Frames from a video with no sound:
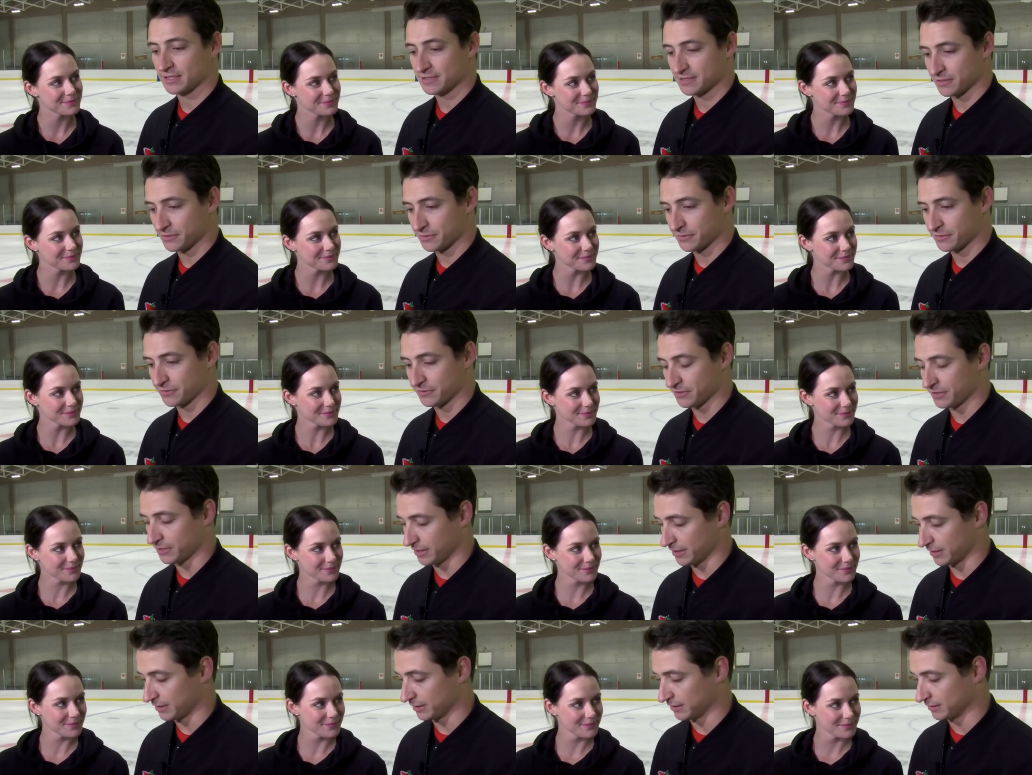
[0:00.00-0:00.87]
Speaker 1: South
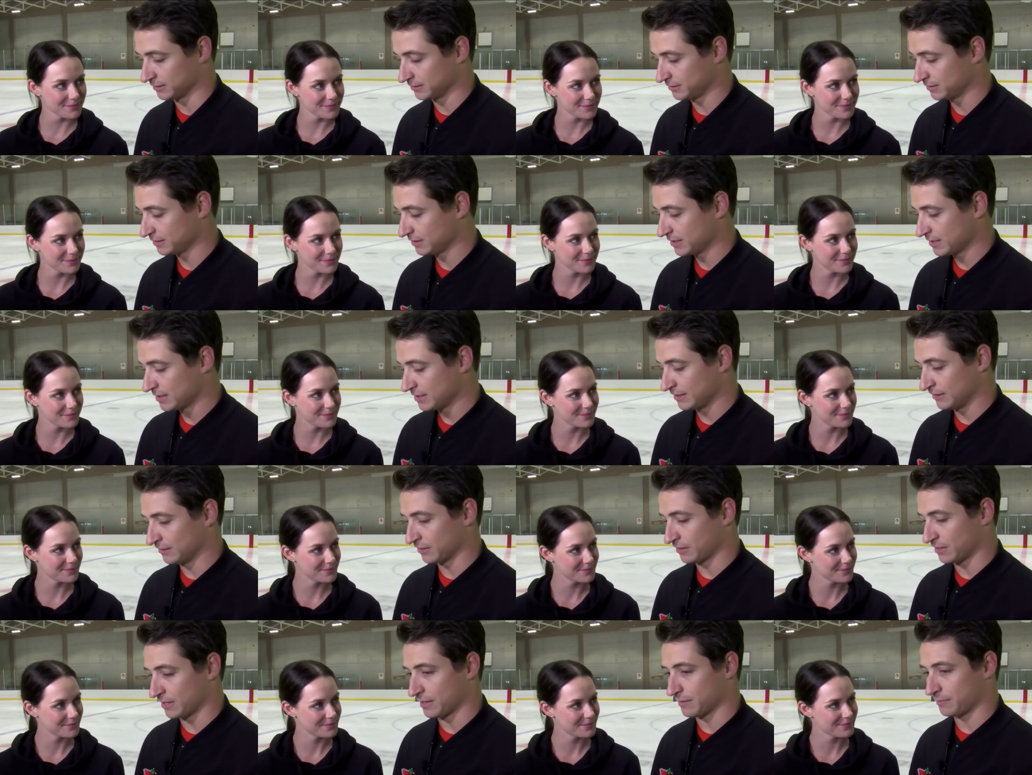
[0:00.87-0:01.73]
Korea, and
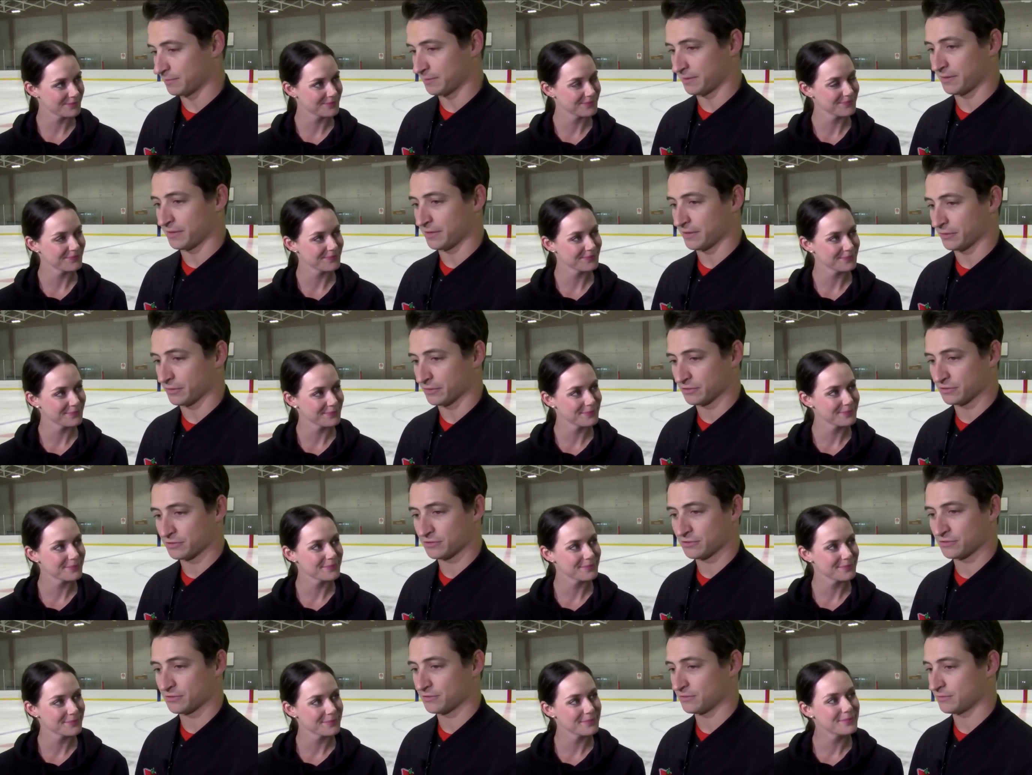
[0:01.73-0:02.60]
look up and there
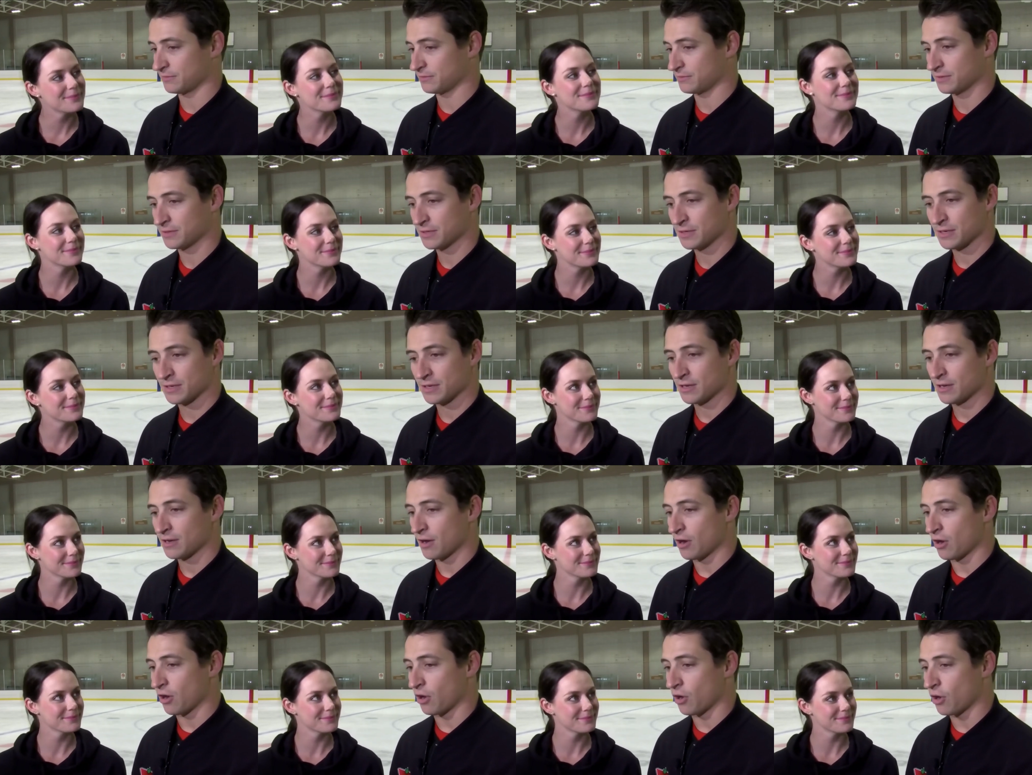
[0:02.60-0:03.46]
was
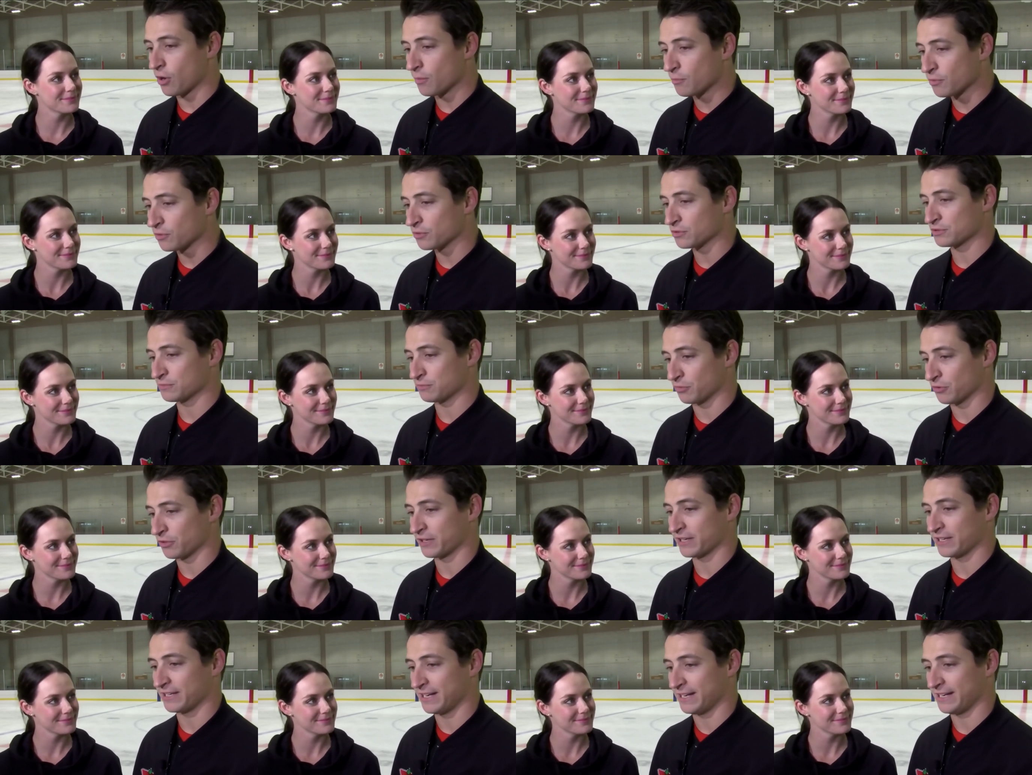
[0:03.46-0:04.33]
almost
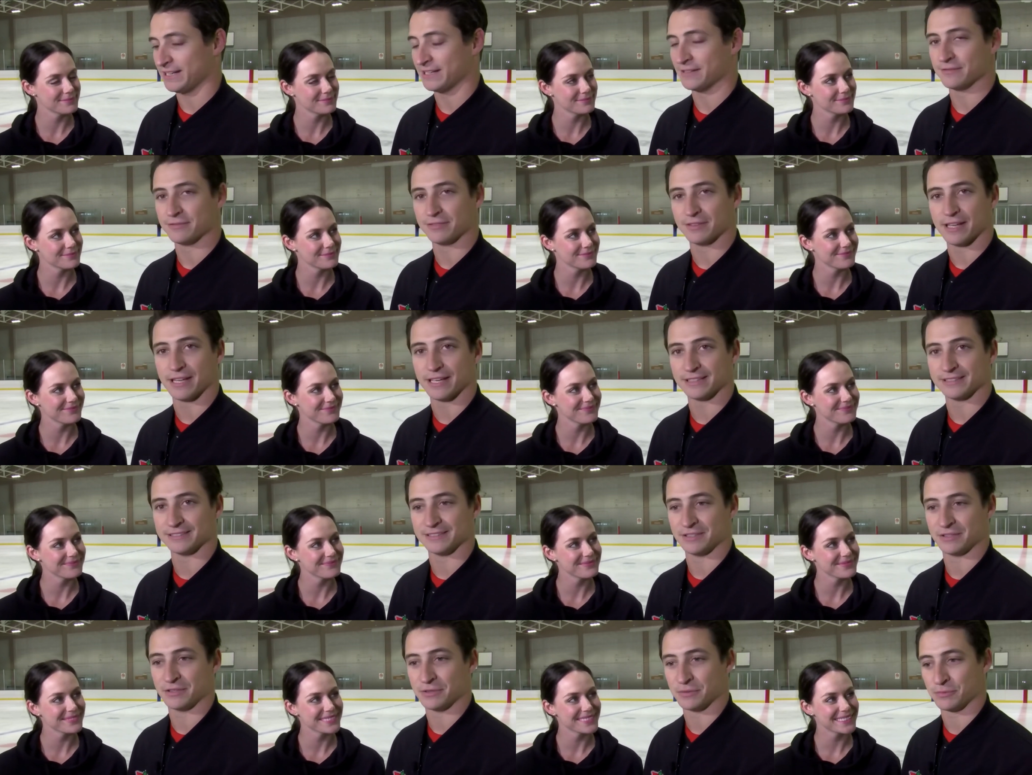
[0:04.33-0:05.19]
more Canadian
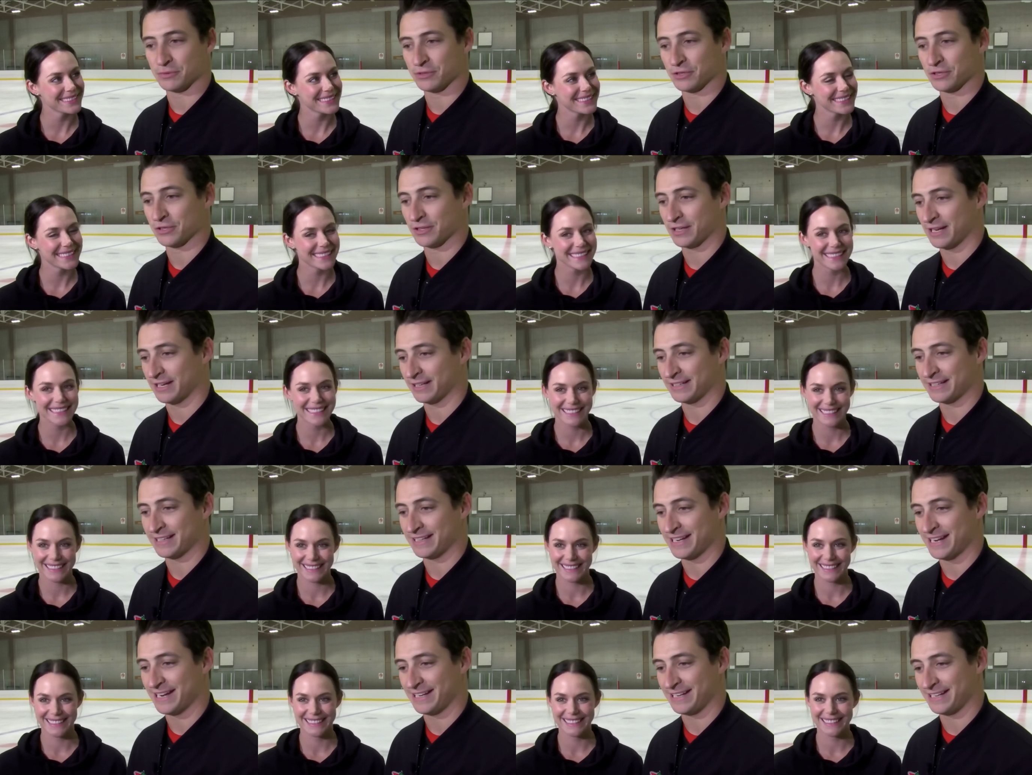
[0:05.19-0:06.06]
flags than there were at a
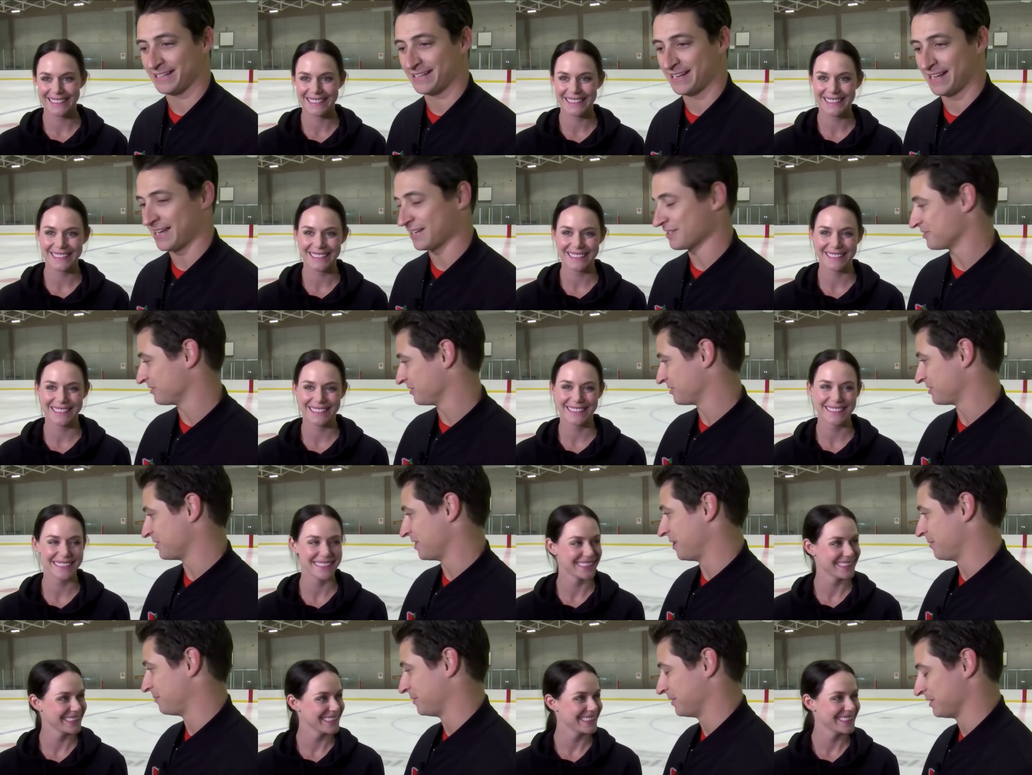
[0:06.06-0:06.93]
Canadian national
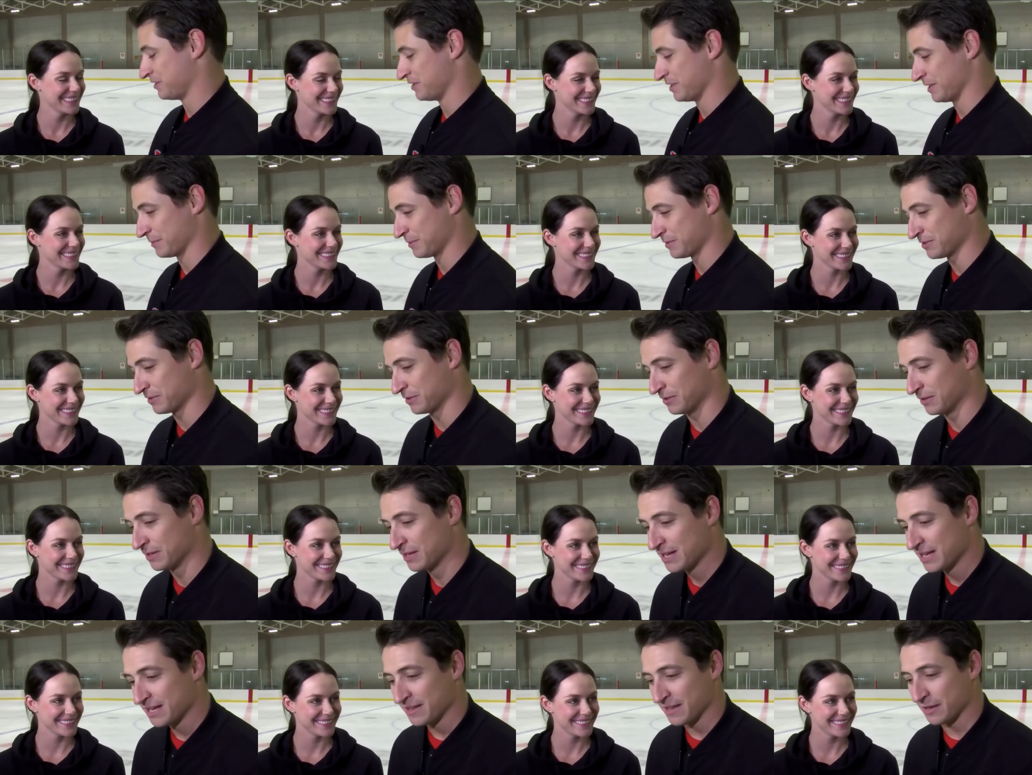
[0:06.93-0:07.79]
championship. Mm -hmm. So
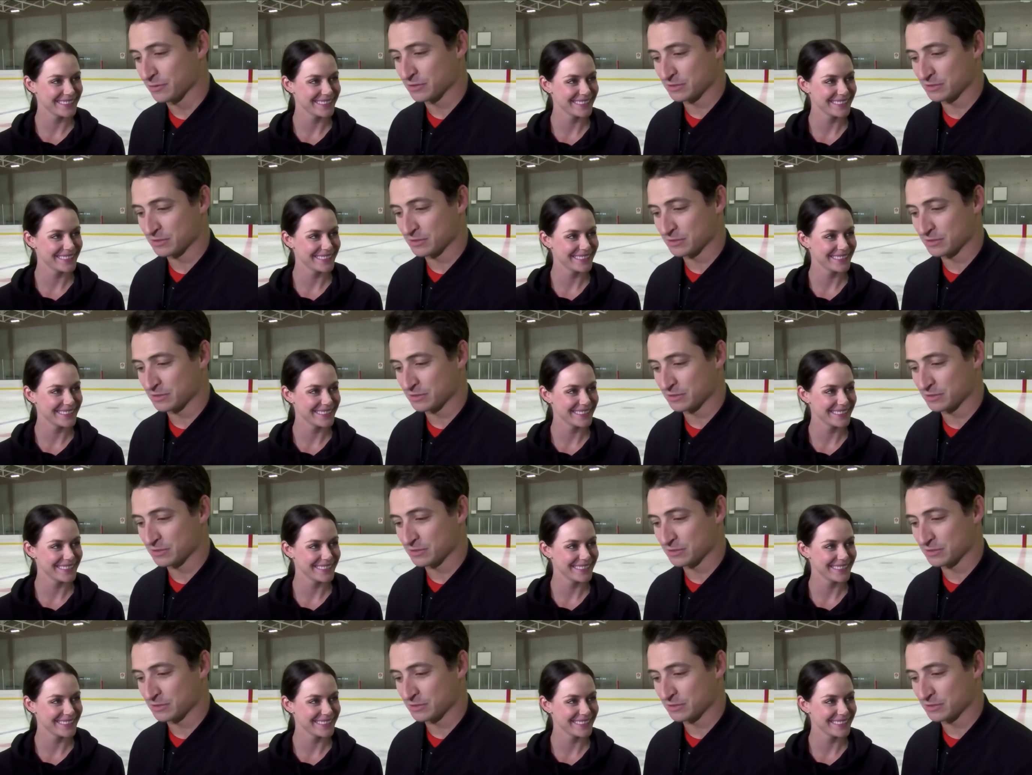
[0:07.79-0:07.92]
mm-hmm.